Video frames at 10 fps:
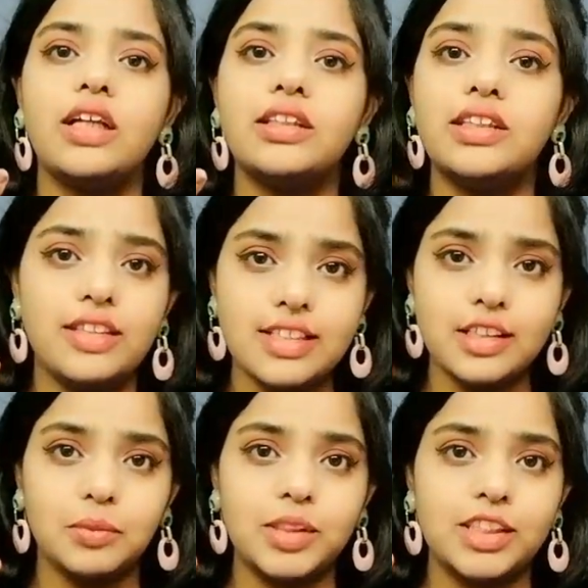and
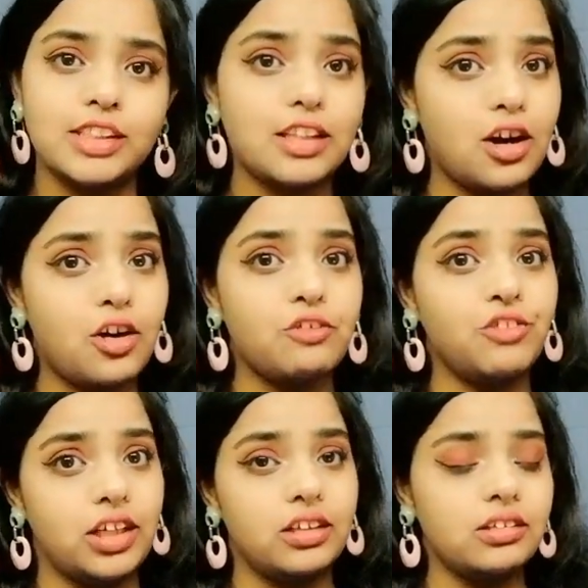these lipsticks
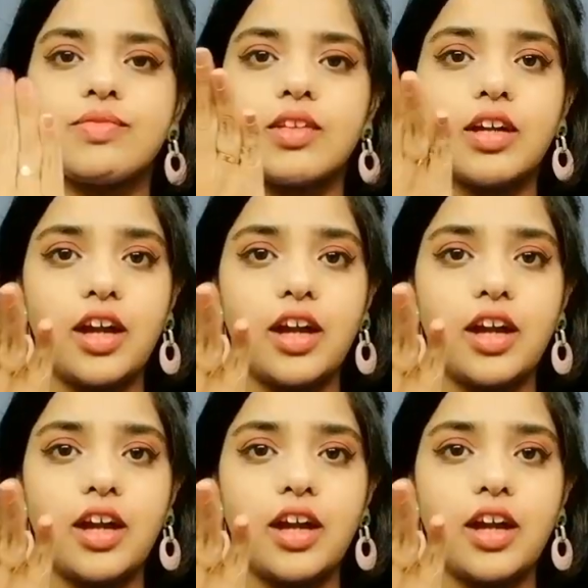are vegan